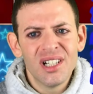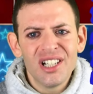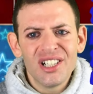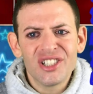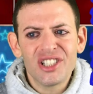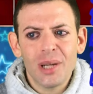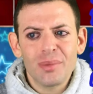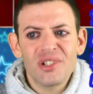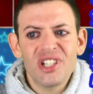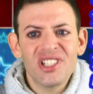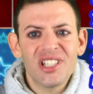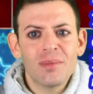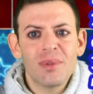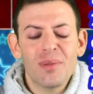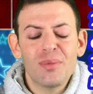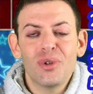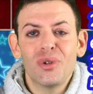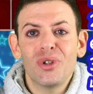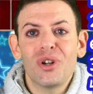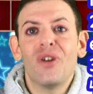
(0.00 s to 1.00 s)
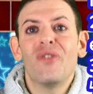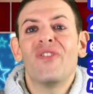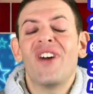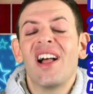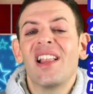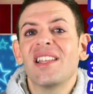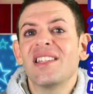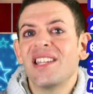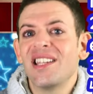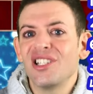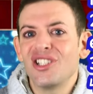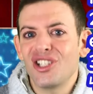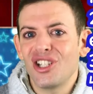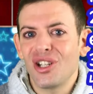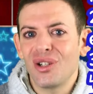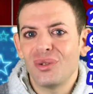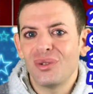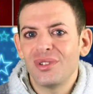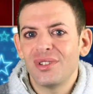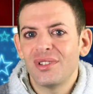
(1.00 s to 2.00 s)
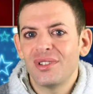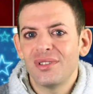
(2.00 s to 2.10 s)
Stop chasing people who don't validate you.